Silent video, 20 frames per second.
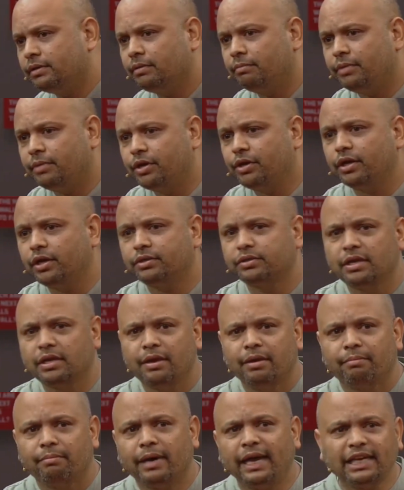Because
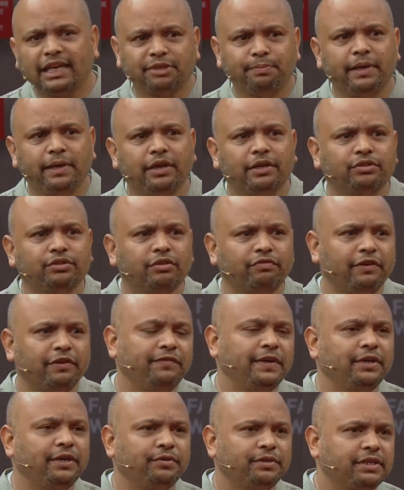my experience of
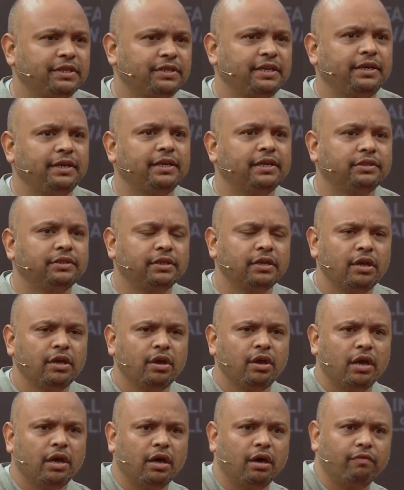15 to 16 years
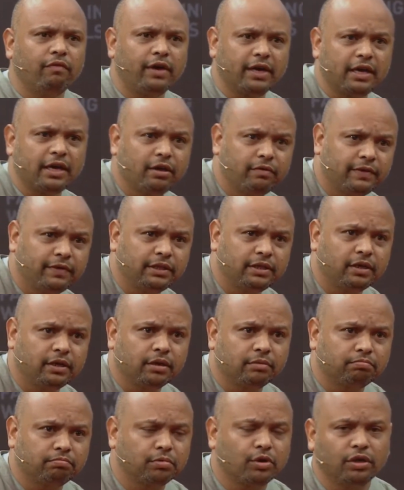working with
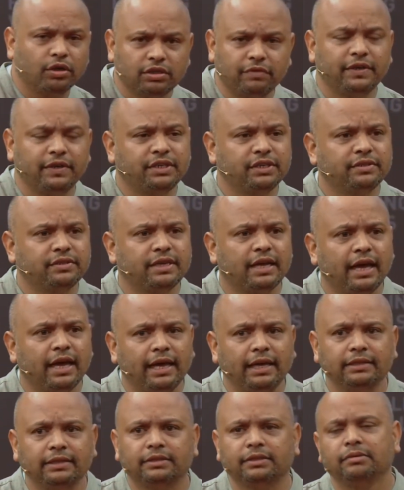the conservation
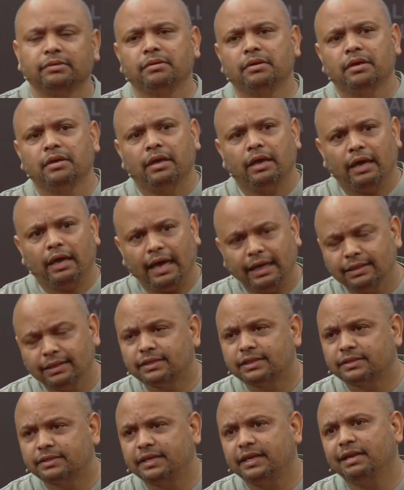science and the
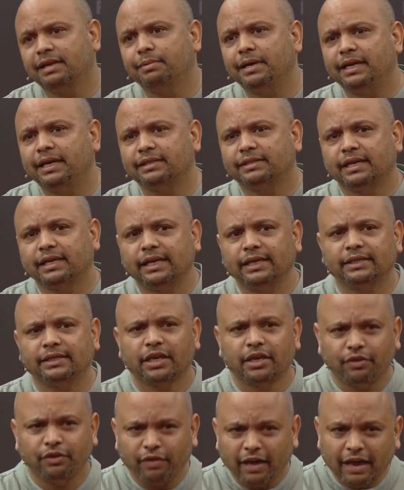sustainability says
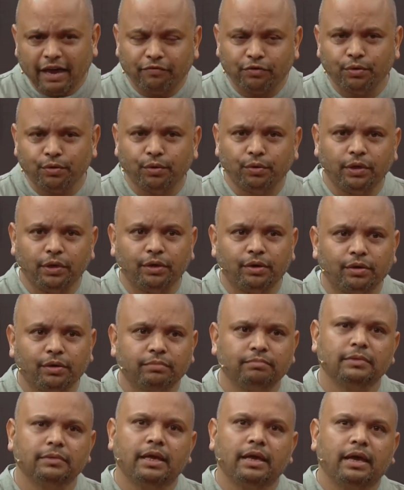you have to, you know,
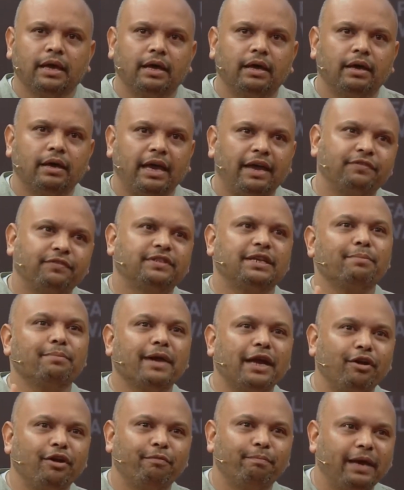have some
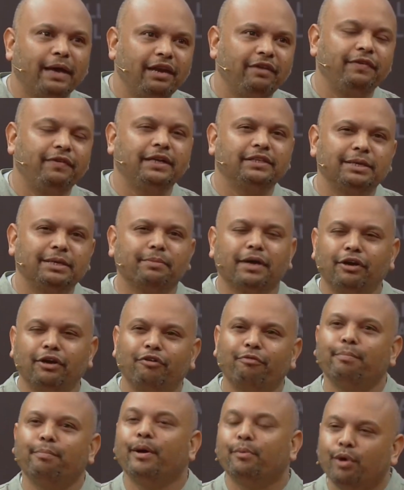kind of benefit, some kind
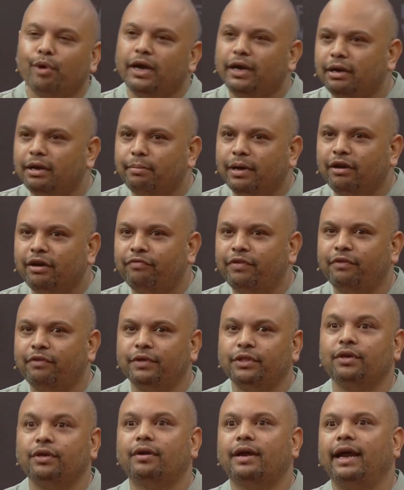of monetary benefit
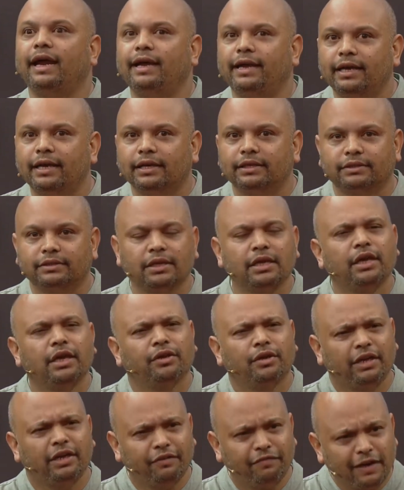with your ideas.
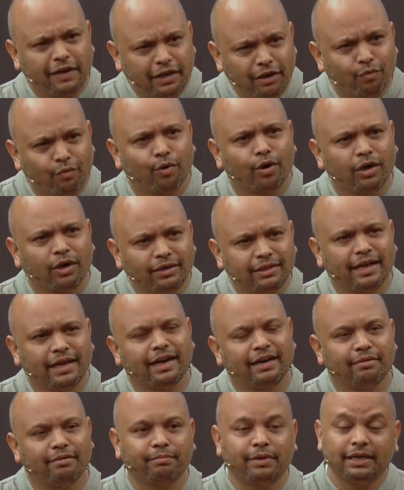You definitely want
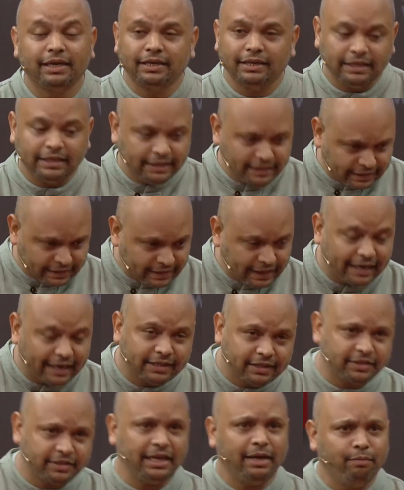that. But yes, at
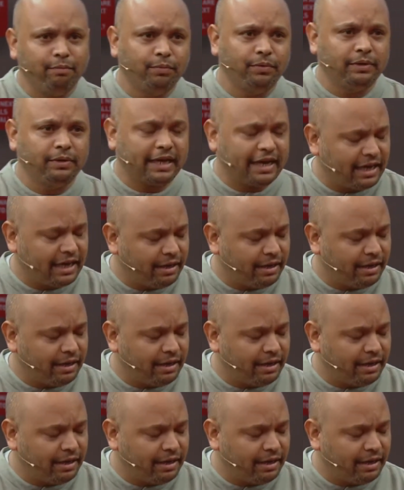the same time, we